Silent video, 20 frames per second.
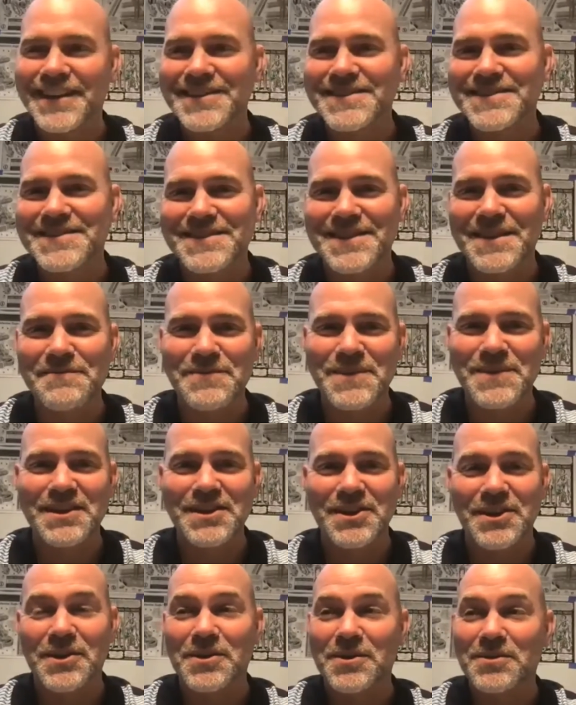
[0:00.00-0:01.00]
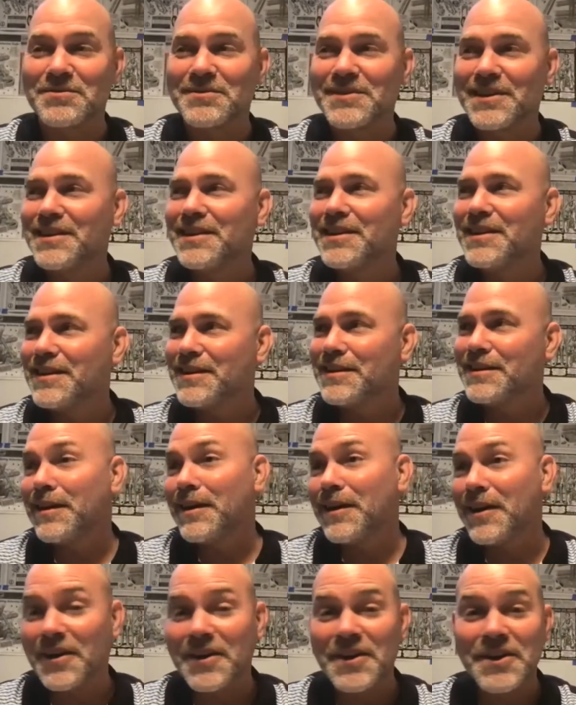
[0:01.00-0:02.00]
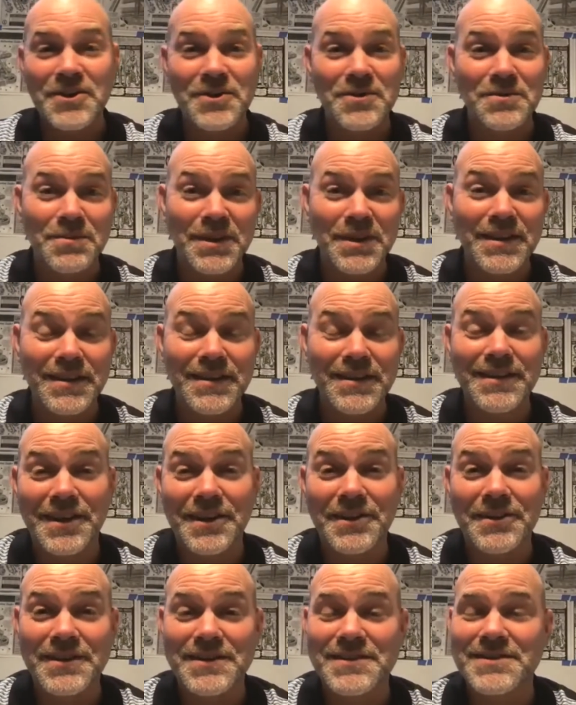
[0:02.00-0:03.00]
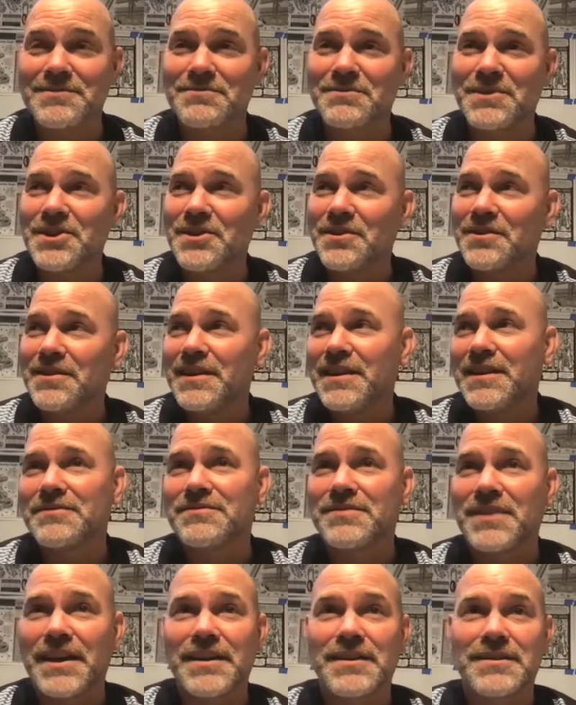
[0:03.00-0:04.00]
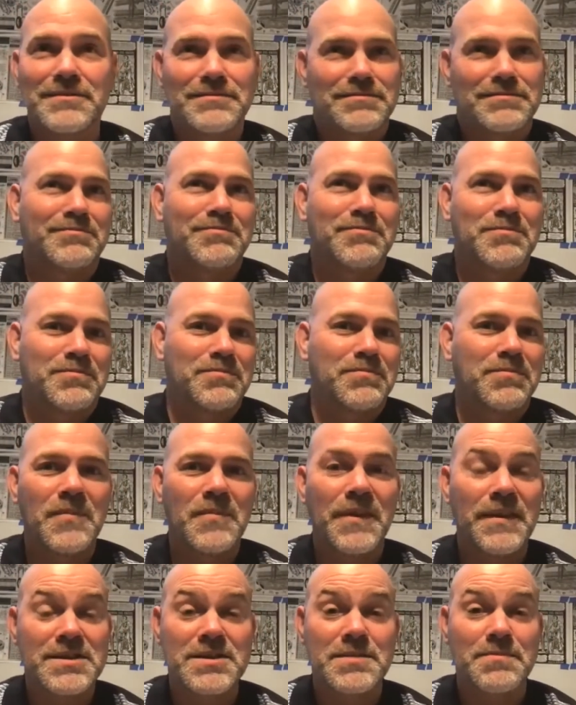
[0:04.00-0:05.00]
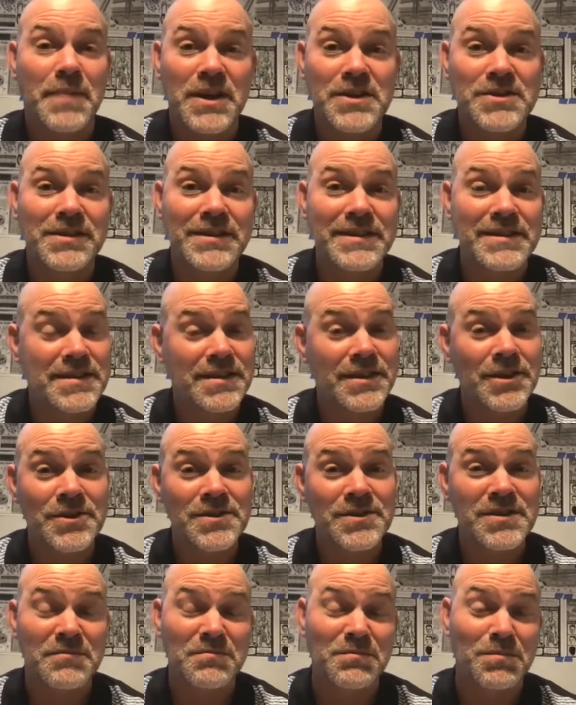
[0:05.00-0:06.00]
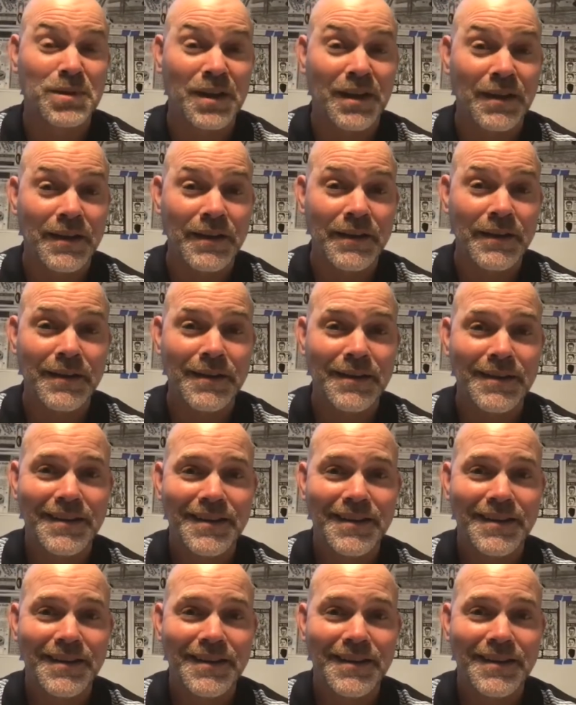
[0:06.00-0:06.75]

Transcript: and something, arguably, it's when you think of like, especially tears and blood,